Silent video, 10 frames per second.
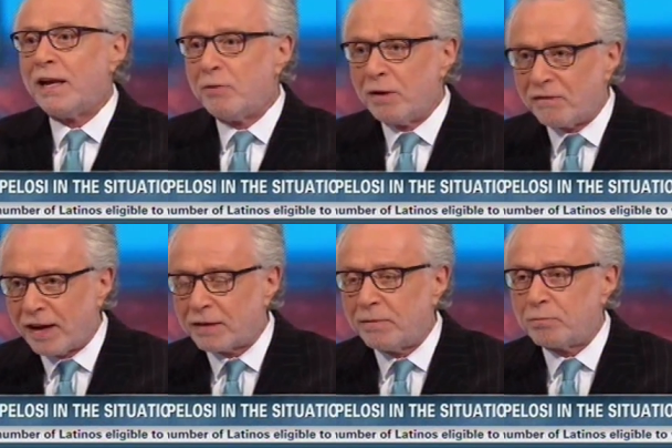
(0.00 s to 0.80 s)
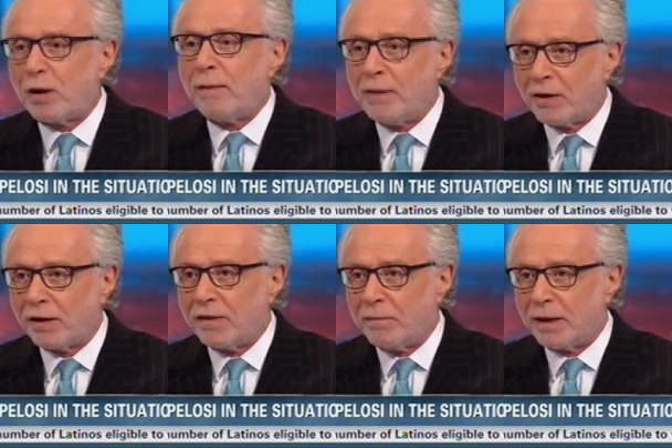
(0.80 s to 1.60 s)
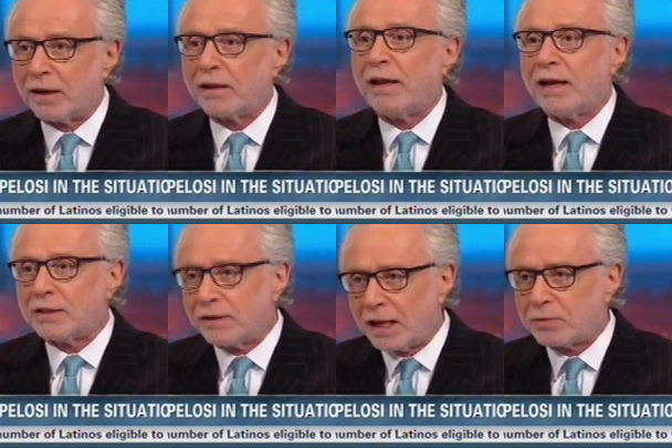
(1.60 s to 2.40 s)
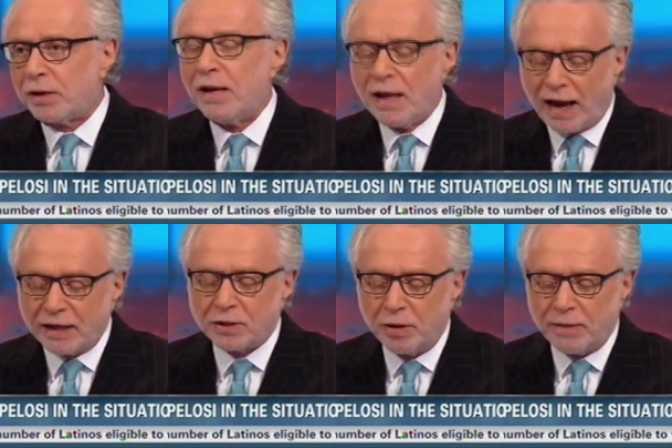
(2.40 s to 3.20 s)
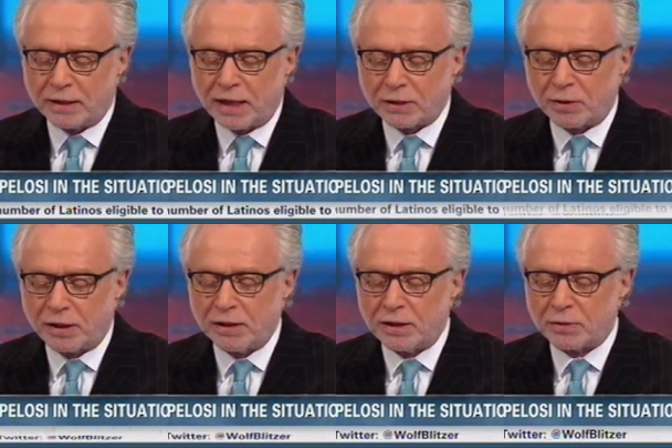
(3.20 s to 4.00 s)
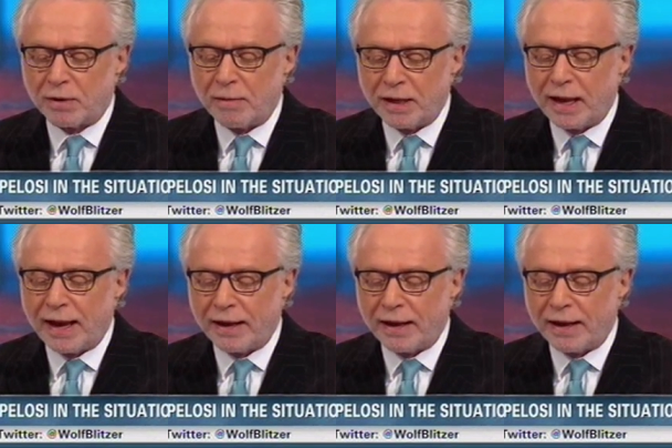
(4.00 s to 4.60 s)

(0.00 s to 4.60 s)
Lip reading: and it would affect primarily the middle class. So that's what I assume that's what this Romney